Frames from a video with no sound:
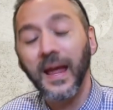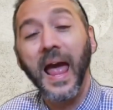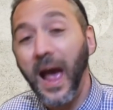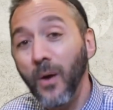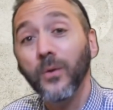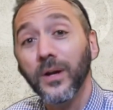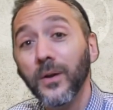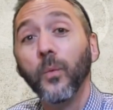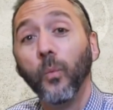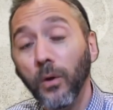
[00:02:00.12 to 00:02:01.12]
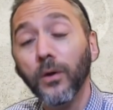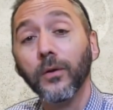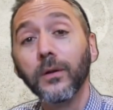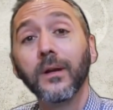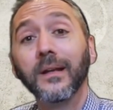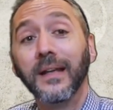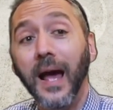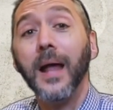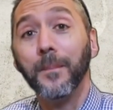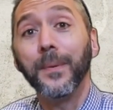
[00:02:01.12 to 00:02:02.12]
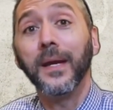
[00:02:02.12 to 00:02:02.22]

How can a word not